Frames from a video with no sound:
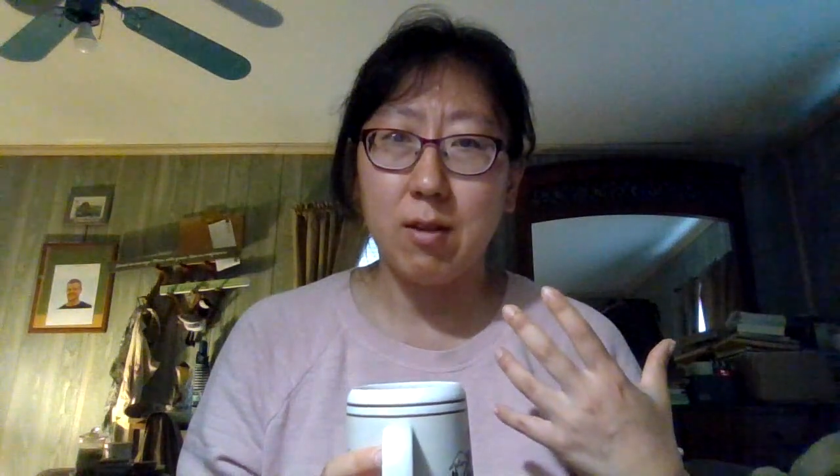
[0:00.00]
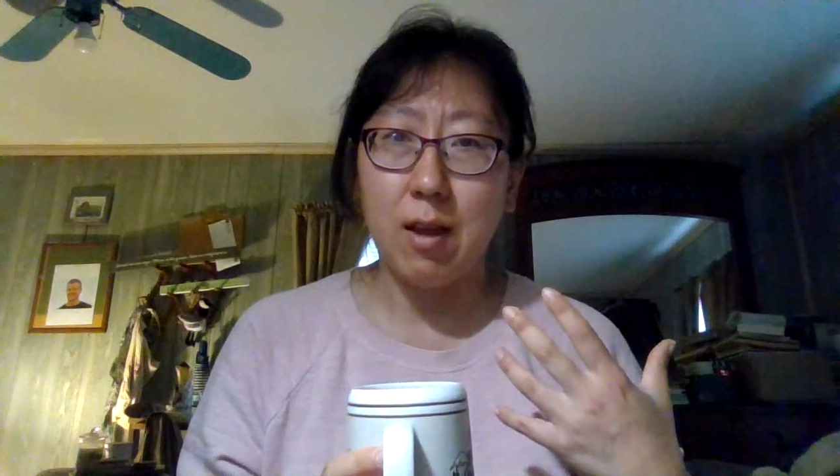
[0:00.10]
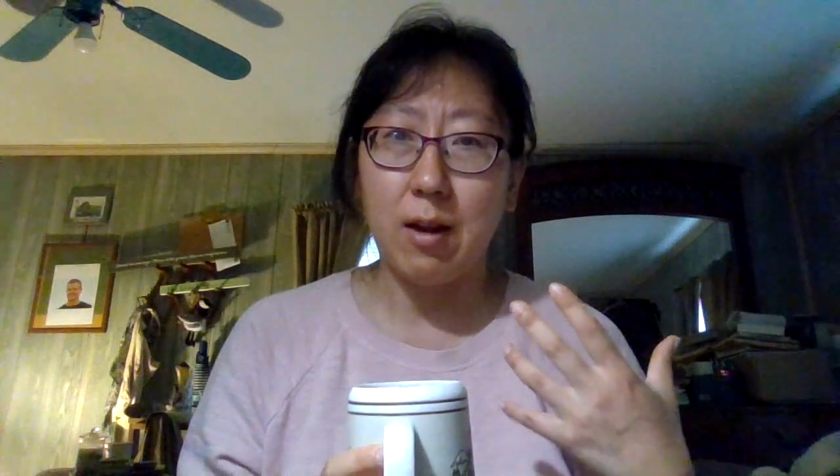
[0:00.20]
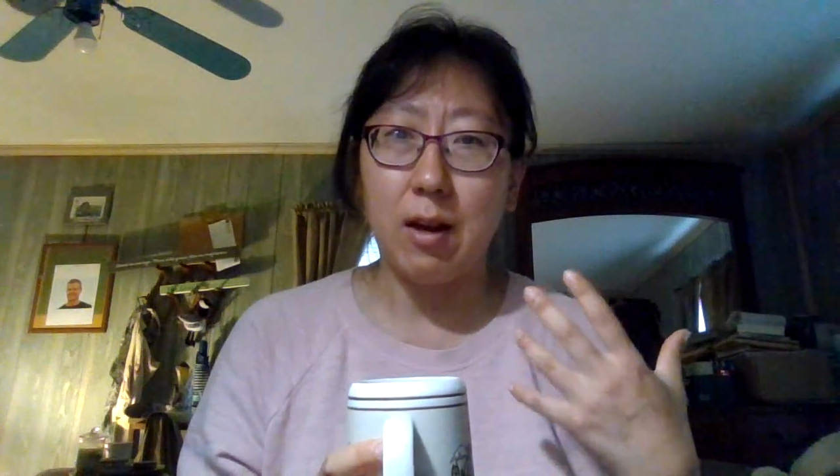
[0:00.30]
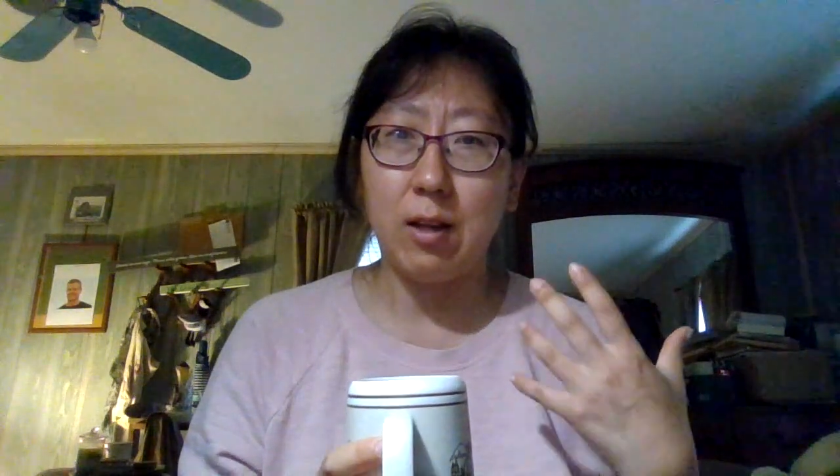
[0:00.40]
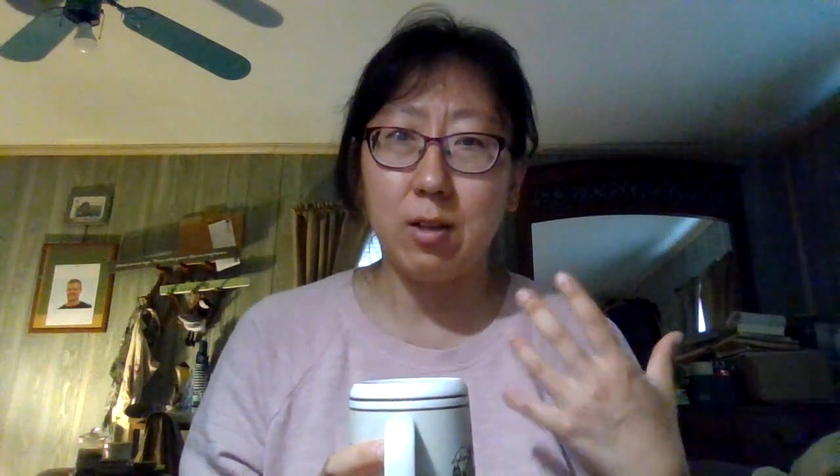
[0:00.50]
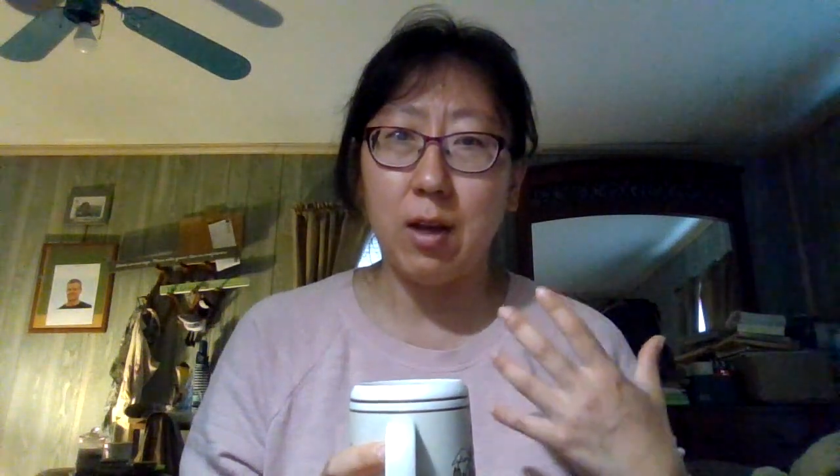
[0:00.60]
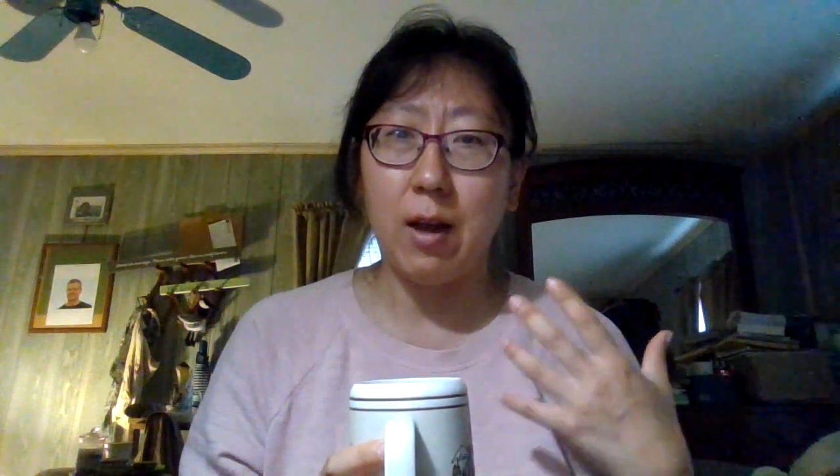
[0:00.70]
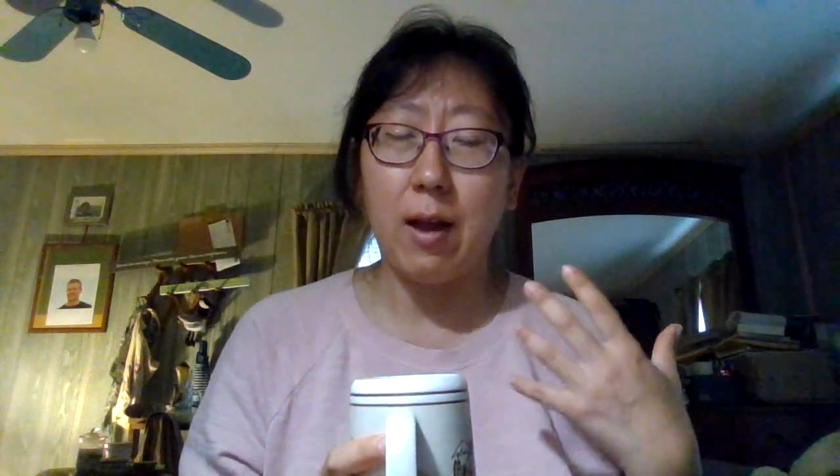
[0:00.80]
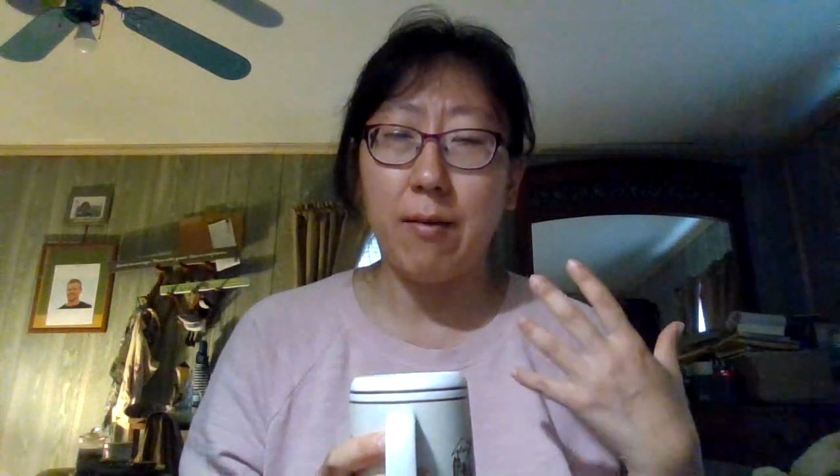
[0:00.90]
and
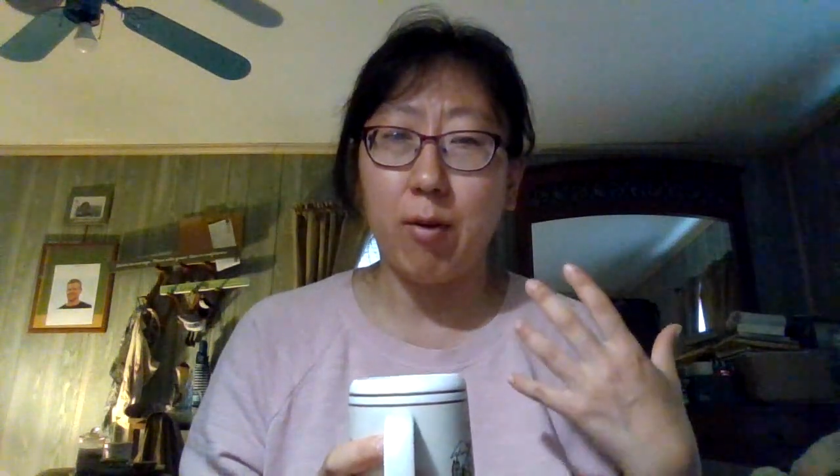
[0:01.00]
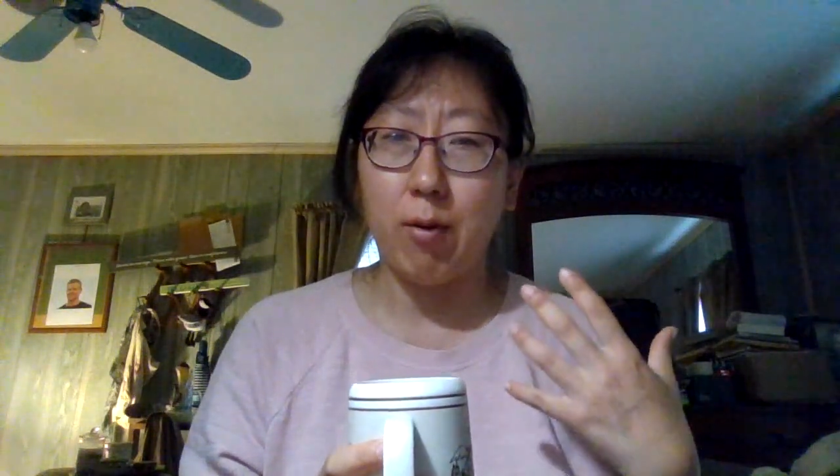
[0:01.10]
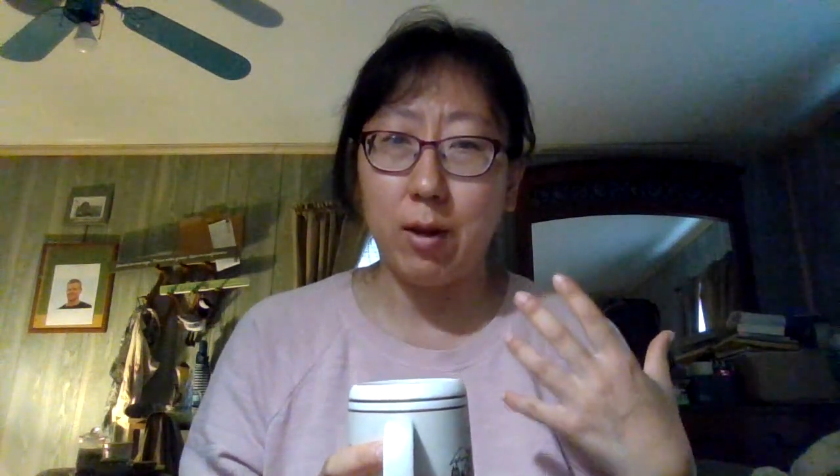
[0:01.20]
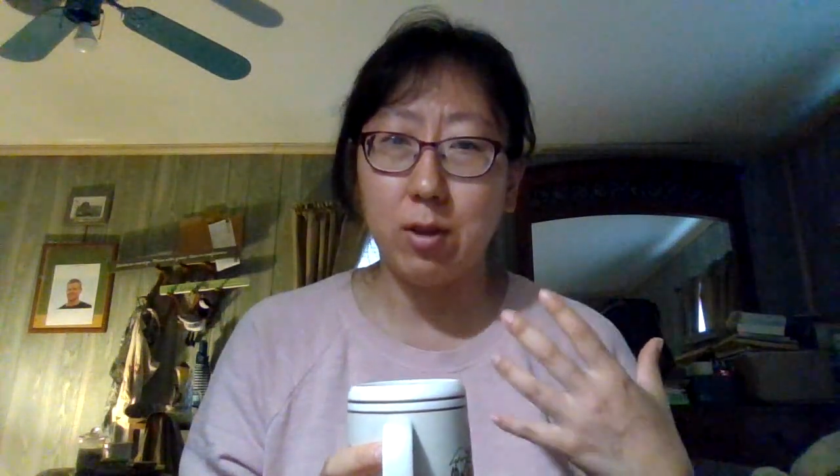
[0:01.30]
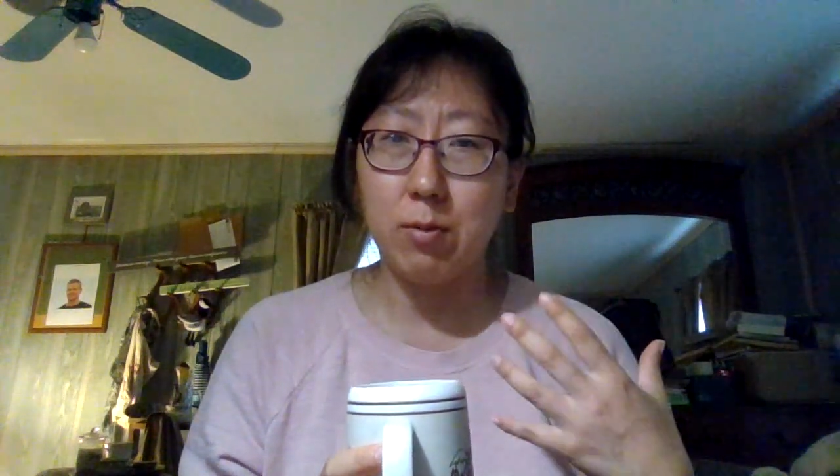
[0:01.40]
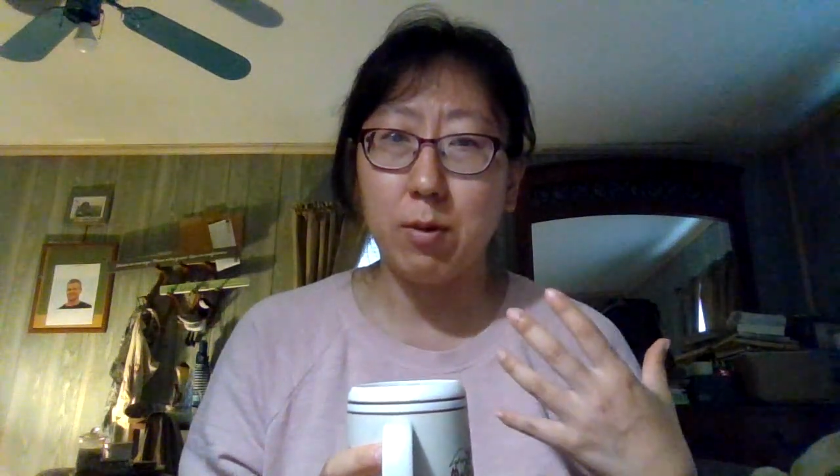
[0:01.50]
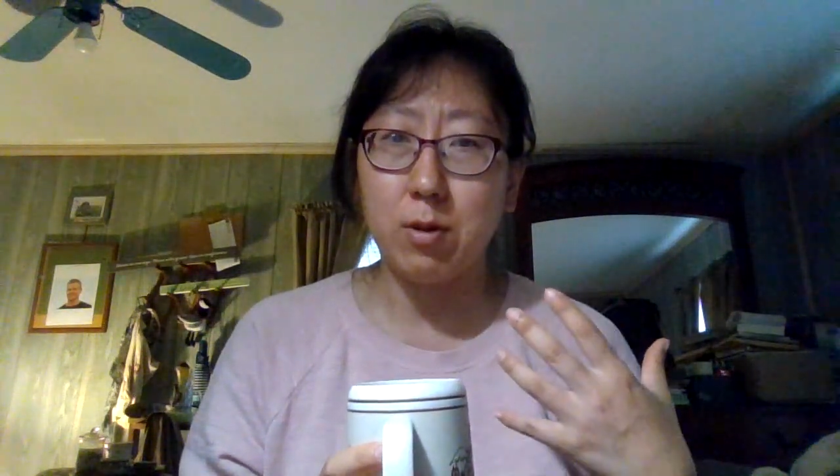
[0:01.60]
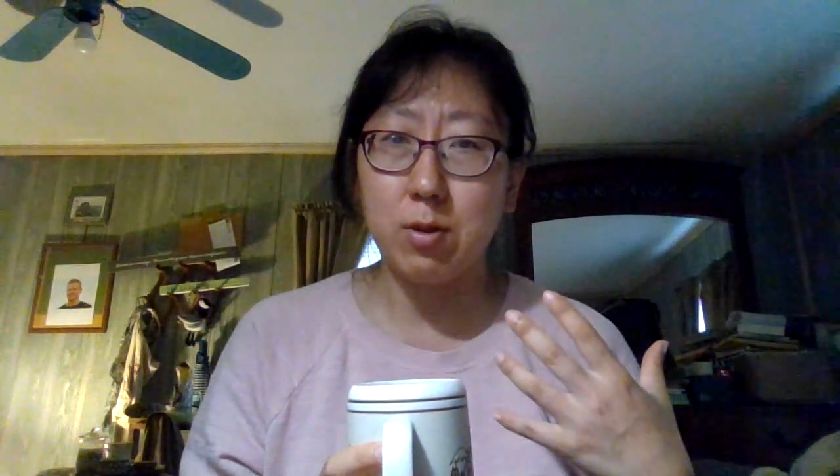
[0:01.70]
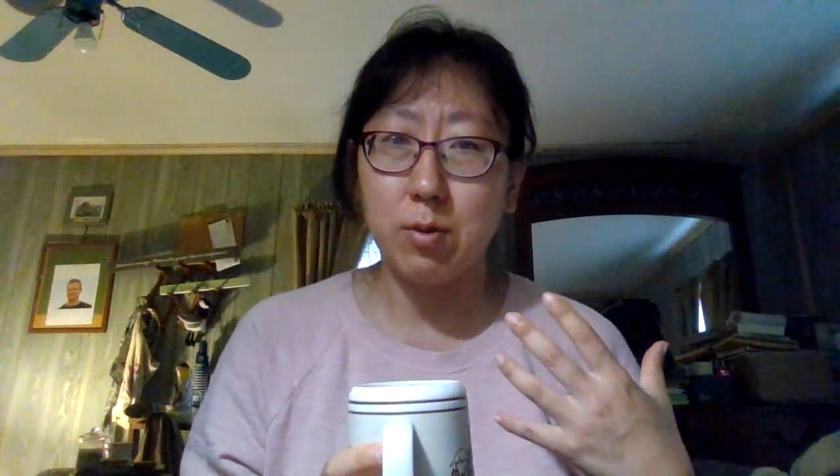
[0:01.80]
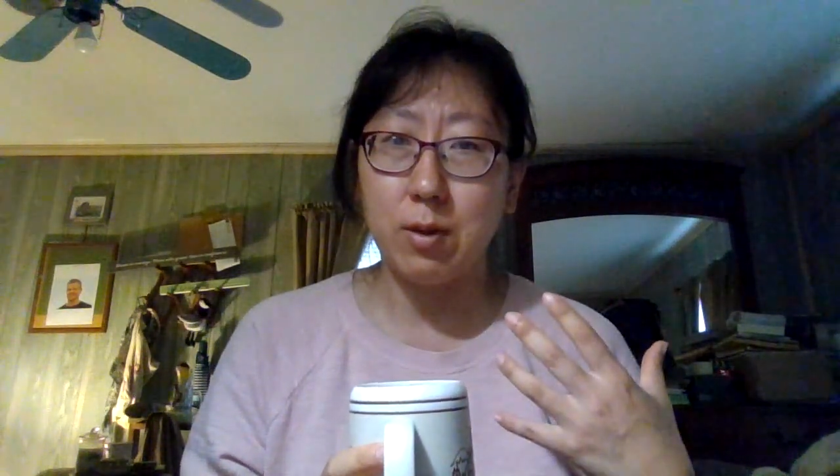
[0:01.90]
I have a right to
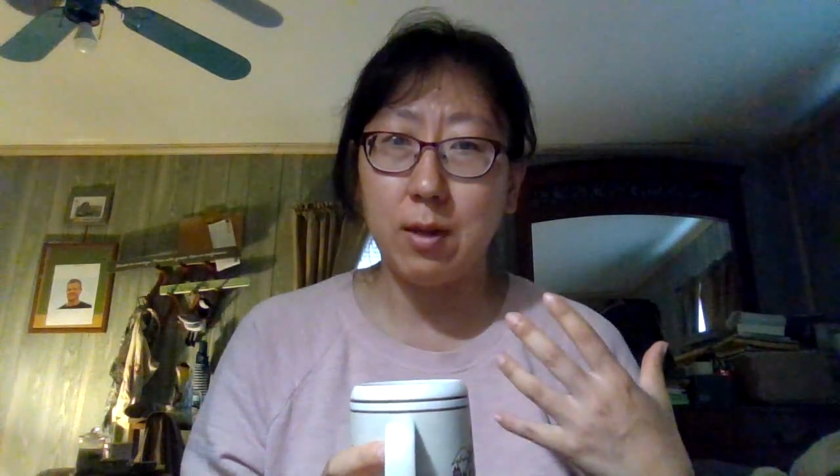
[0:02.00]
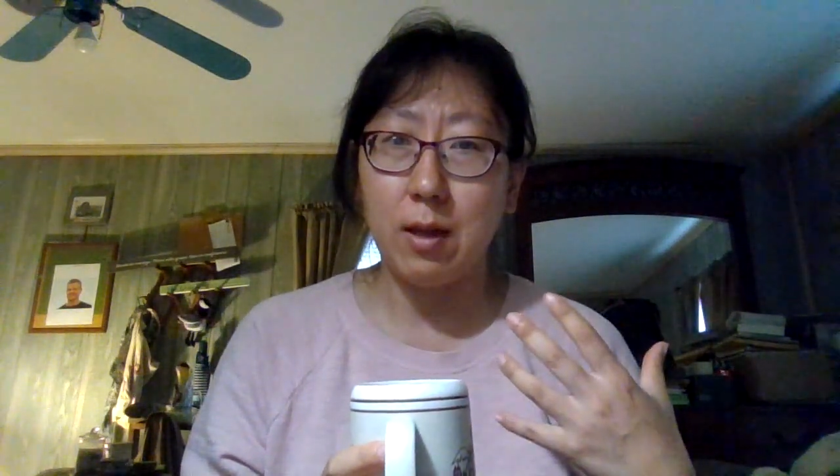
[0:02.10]
pursue it.